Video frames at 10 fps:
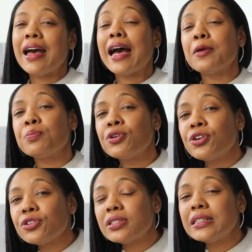I
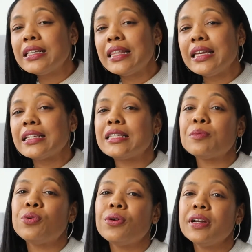personally think it's
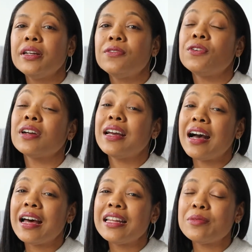important for
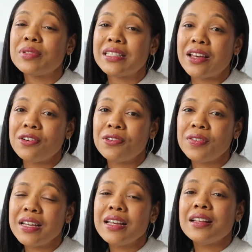God Himself
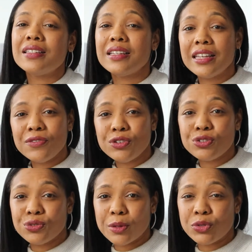to give you
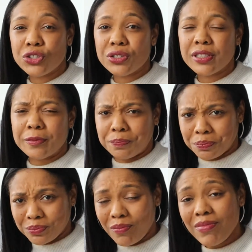scriptures
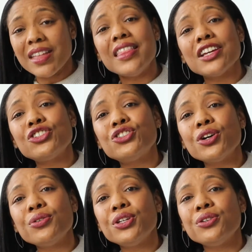that
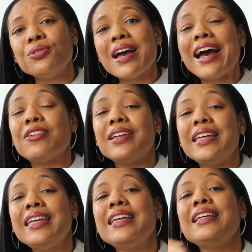show you how
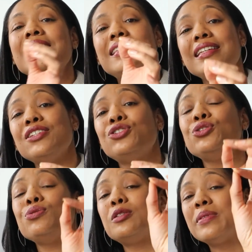He sees
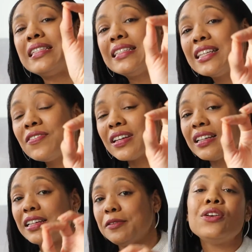you
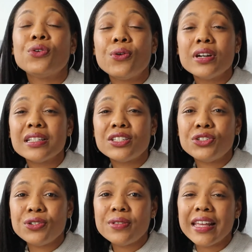specifically. In order to
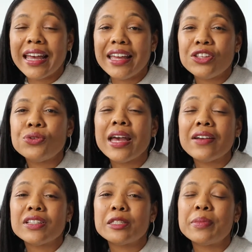do that, you
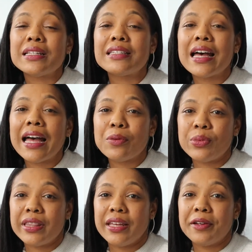have to spend time
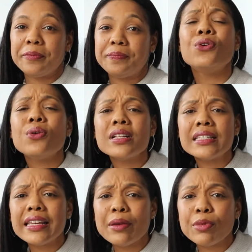with Him, going
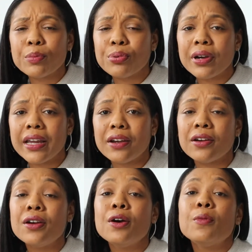to Him in
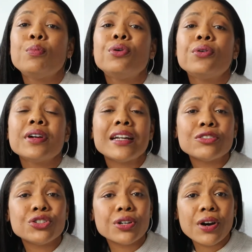prayer, pouring
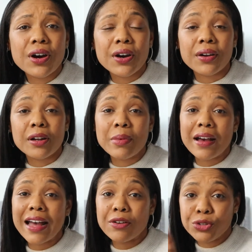out your heart
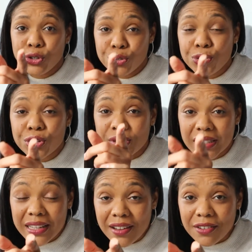about how you
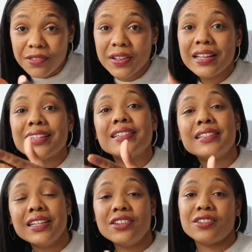yourself
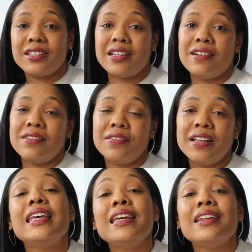see yourself,
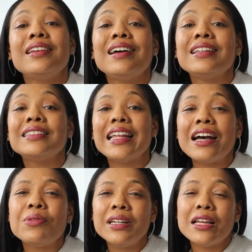then
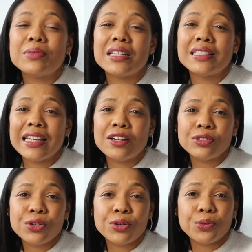allowing Him to
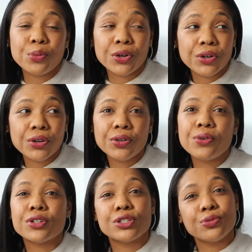download a word
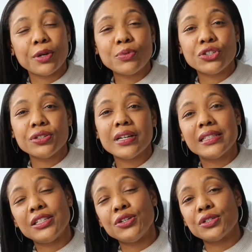or a scripture
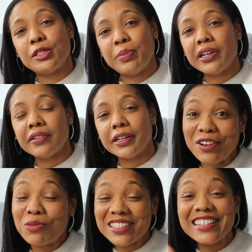into your spirit.
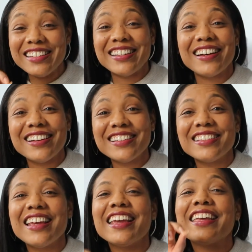And once He does,
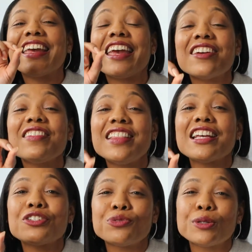carry
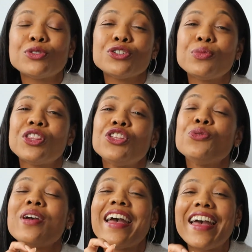that scripture with
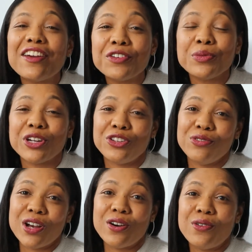you everywhere you
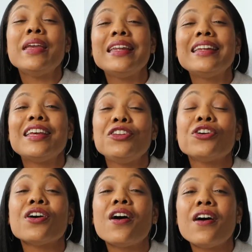go, meaning in
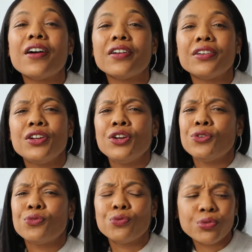your heart.
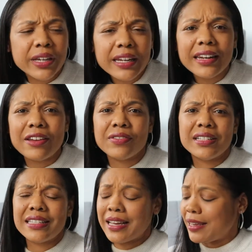Read it
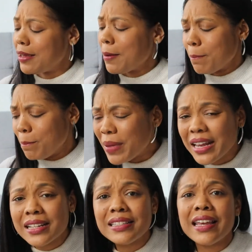every day,
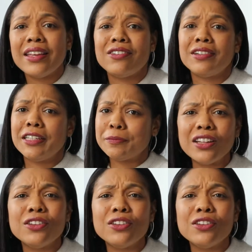meditate on it,